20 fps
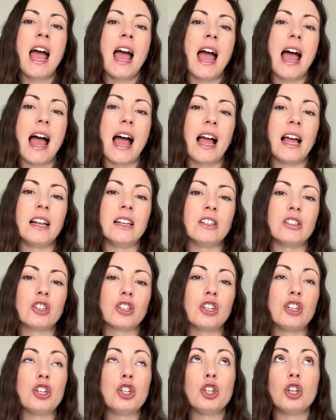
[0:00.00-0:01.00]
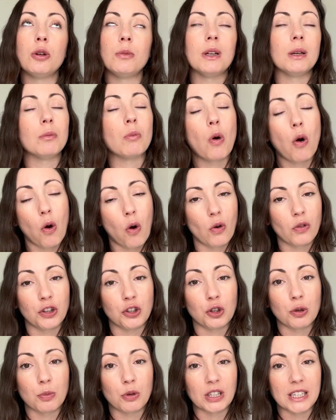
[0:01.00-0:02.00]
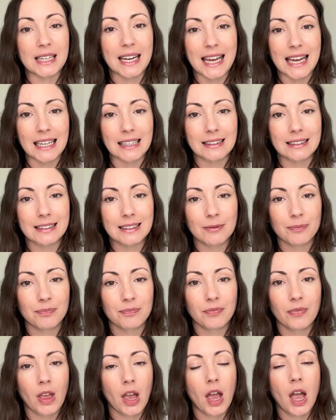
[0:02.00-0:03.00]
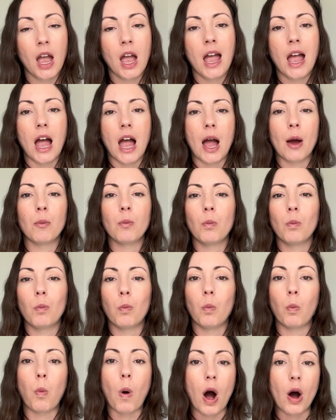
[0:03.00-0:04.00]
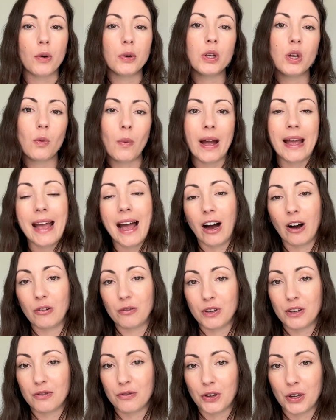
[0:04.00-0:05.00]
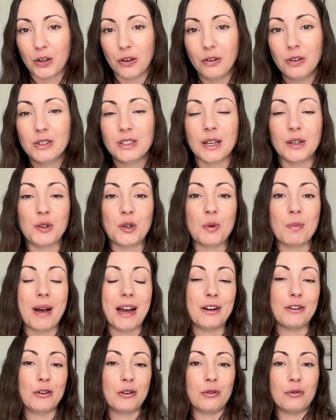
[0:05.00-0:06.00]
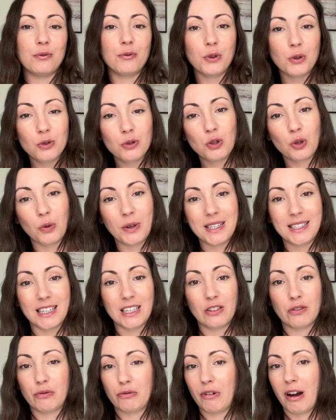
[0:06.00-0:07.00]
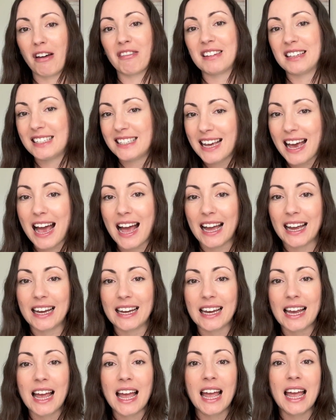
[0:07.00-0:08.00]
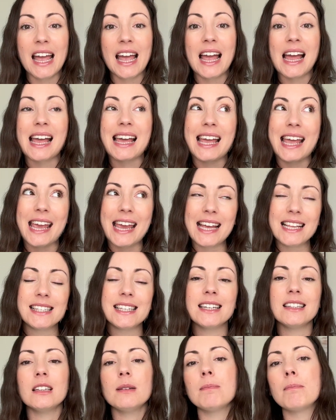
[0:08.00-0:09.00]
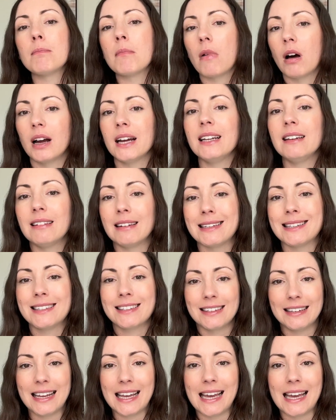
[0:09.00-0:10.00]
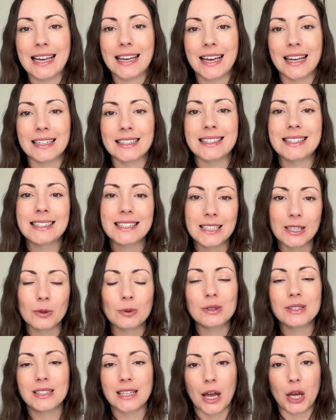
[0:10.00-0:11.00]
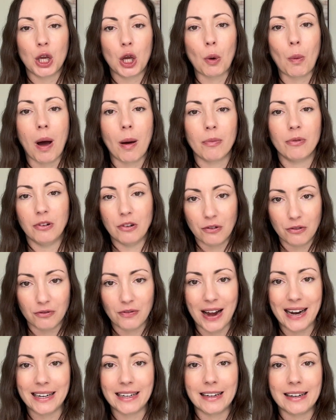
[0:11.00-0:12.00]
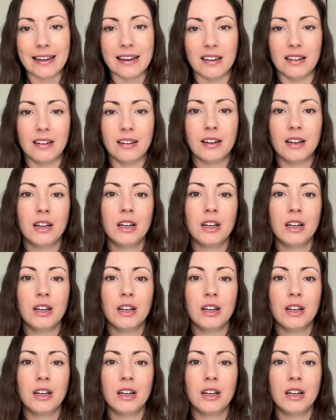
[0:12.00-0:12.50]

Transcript: and consuming more than your body needs. And while you ate healthy foods and you made good food choices throughout the day, eating them mindlessly can still set you up for failure.